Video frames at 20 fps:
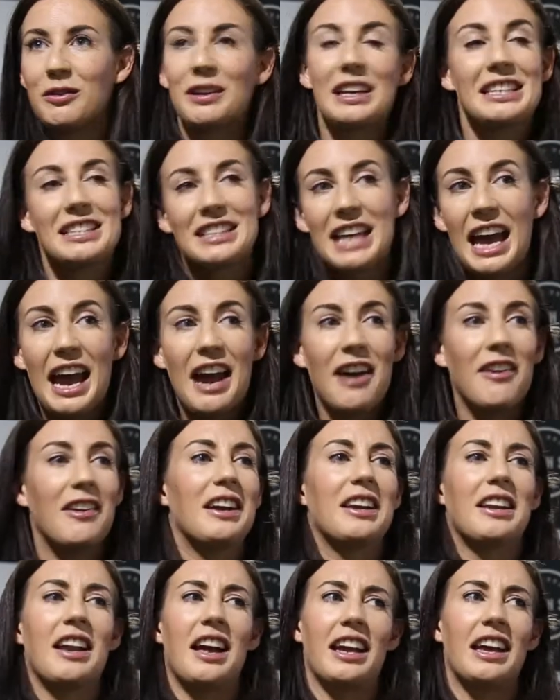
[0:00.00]
really
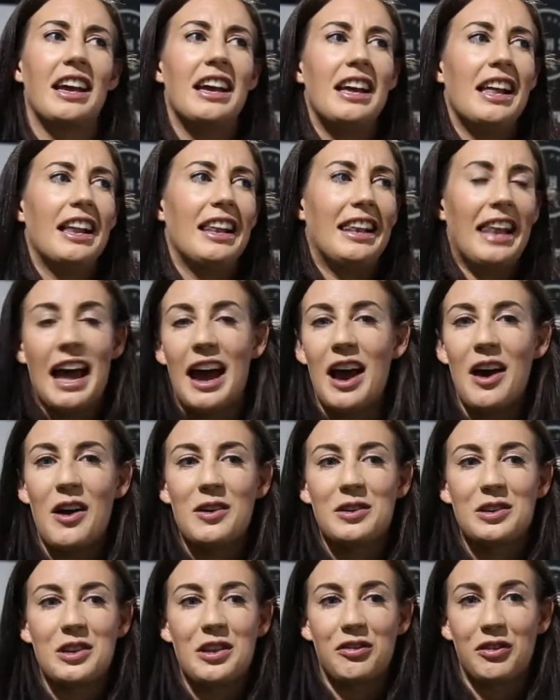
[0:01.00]
scary and like
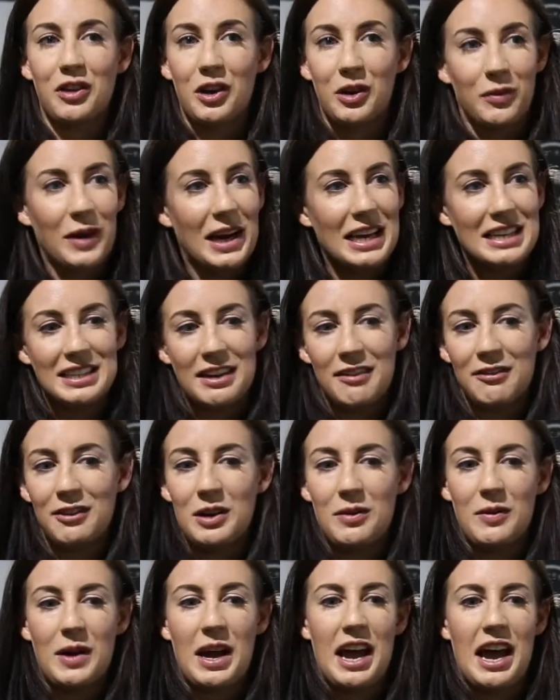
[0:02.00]
loud and throwing weights
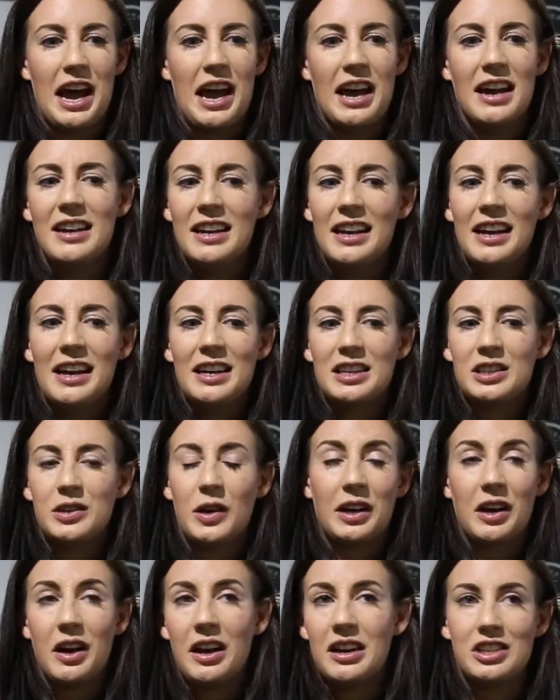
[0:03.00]
everywhere. So
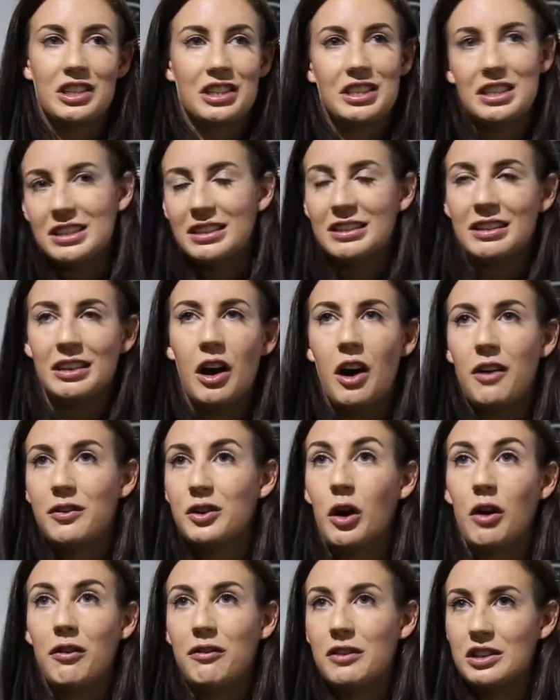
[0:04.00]
I kind of just laughed
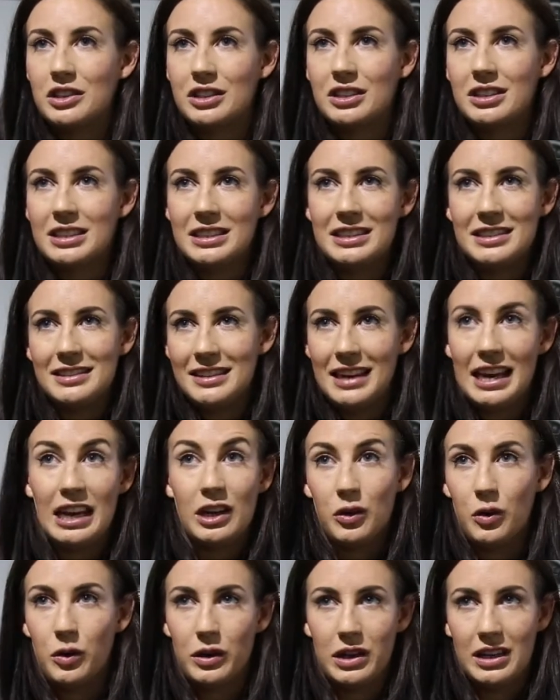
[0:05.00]
it off and just
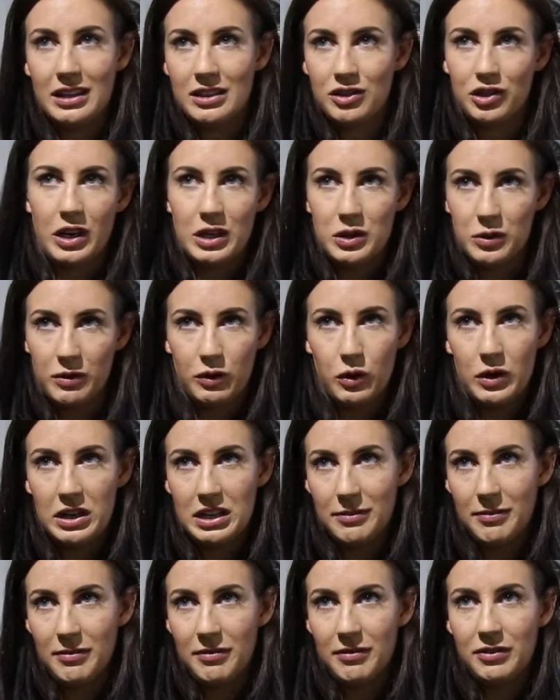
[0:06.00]
ignored it and tried to avoid
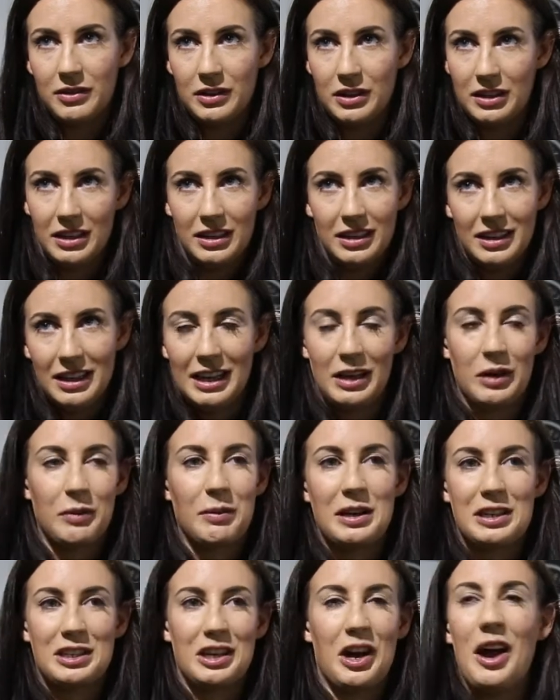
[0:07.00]
him for a little
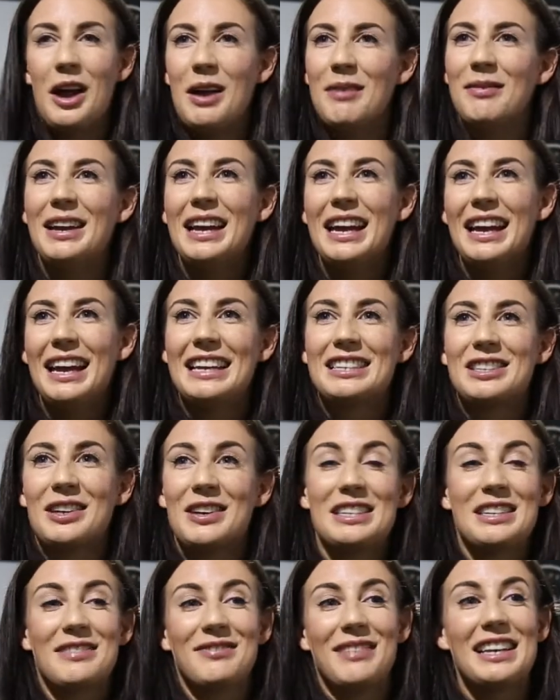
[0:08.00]
bit of time, so
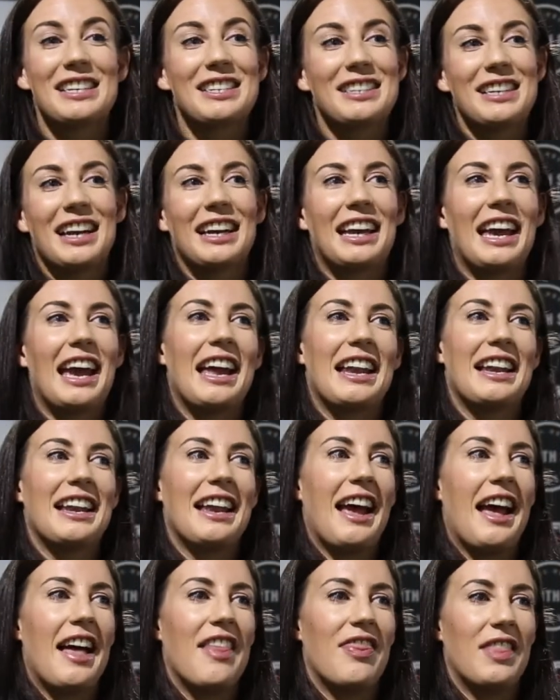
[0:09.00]
he didn't mention it
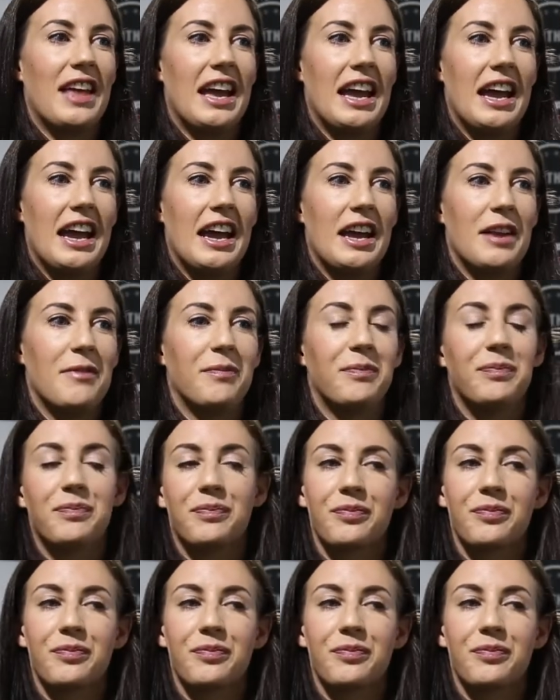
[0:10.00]
again. And then